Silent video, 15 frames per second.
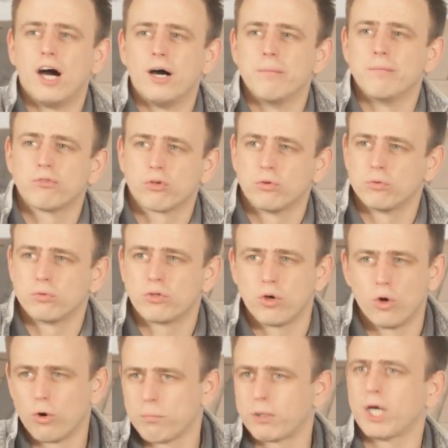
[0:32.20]
So the
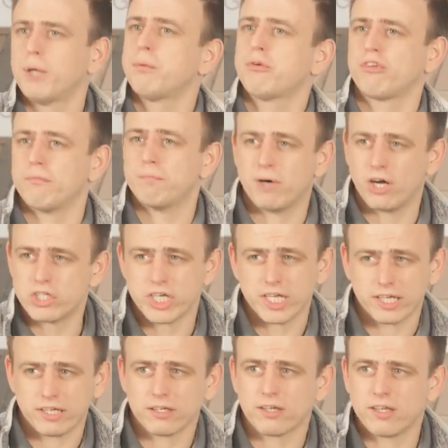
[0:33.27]
whole purpose of
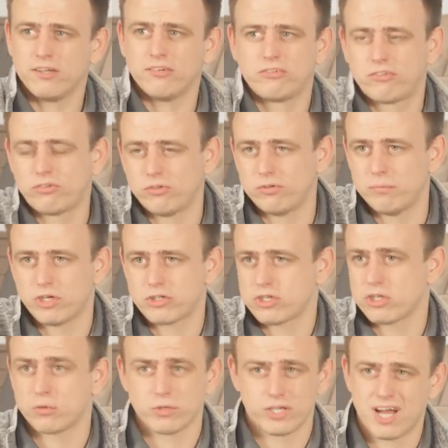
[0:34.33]
budgeting is to make sure
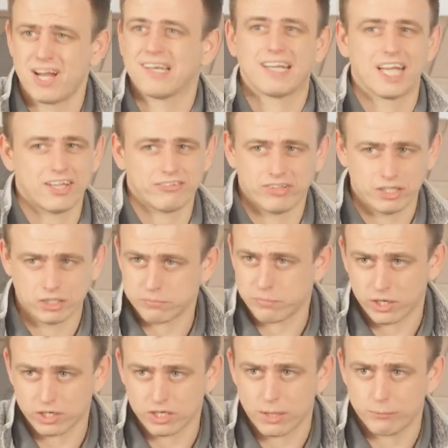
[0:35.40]
that we're not guessing at our
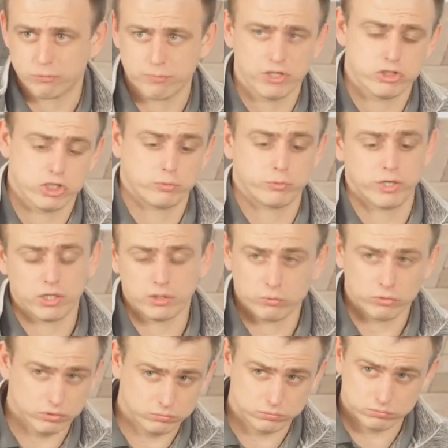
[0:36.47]
markups, make sure we're
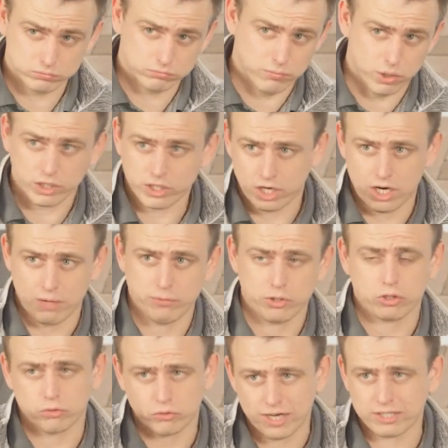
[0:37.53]
marking up the
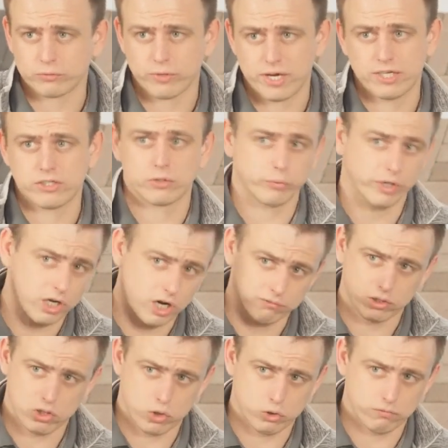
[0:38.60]
correct rate to
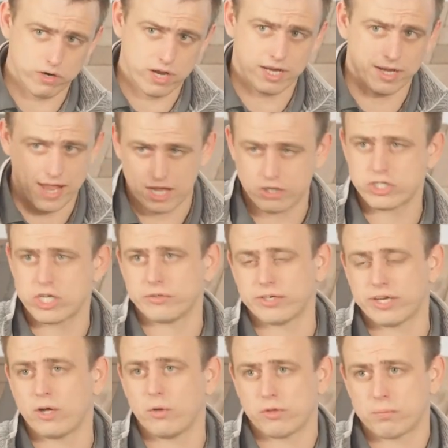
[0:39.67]
recover our overhead and generate a
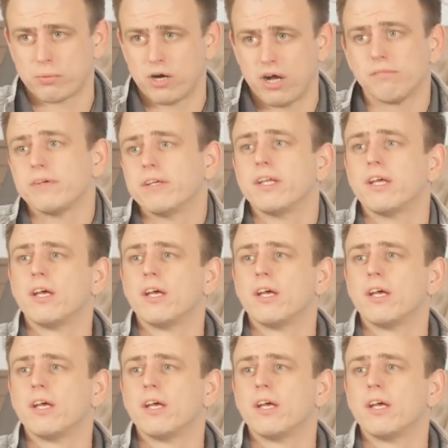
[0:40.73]
healthy profit.